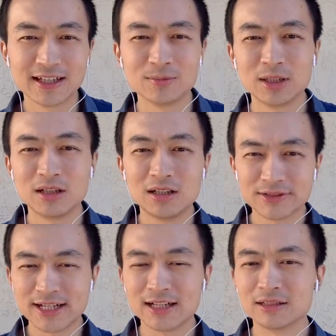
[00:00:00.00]
I'm a
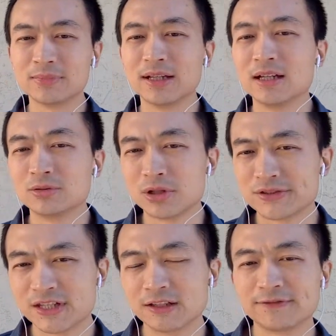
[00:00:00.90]
long-time real
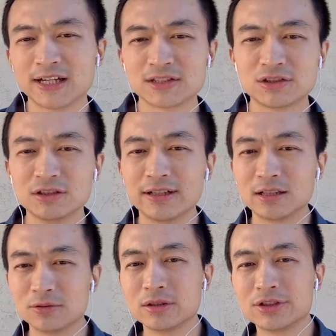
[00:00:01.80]
estate investor and
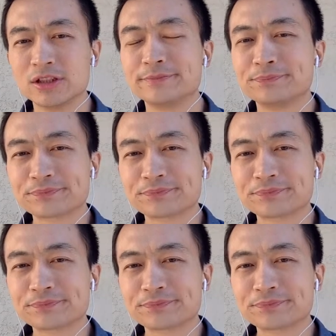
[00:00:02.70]
realtor.